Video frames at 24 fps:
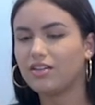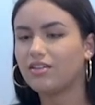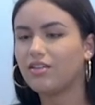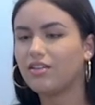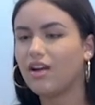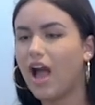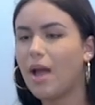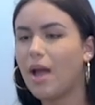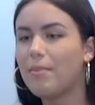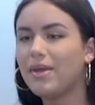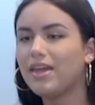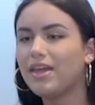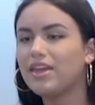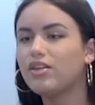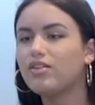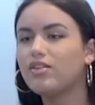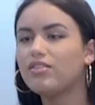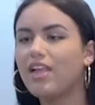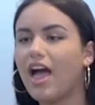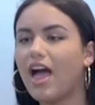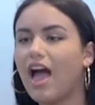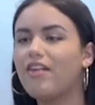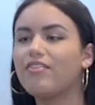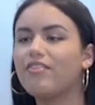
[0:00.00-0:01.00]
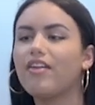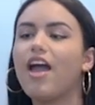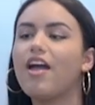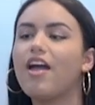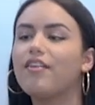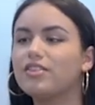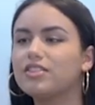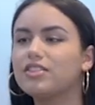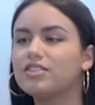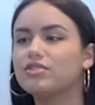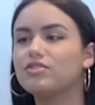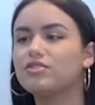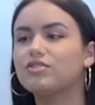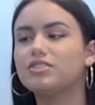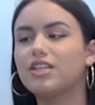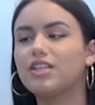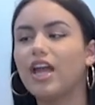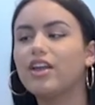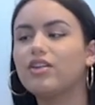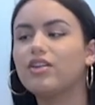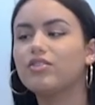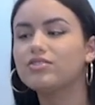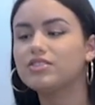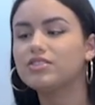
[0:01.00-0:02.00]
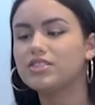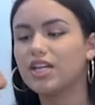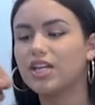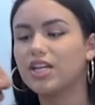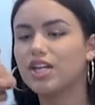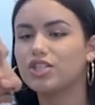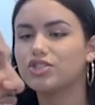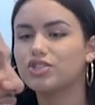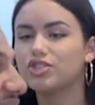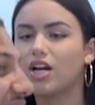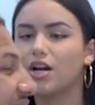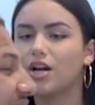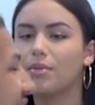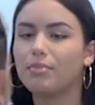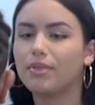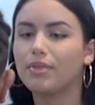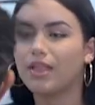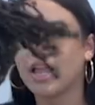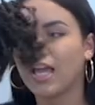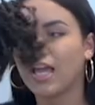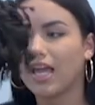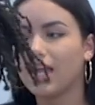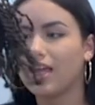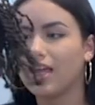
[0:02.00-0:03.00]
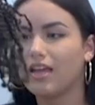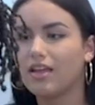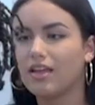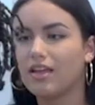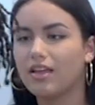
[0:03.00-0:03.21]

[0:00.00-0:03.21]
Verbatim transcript: you? I make you laugh every single day. Don't say you're gonna try to play.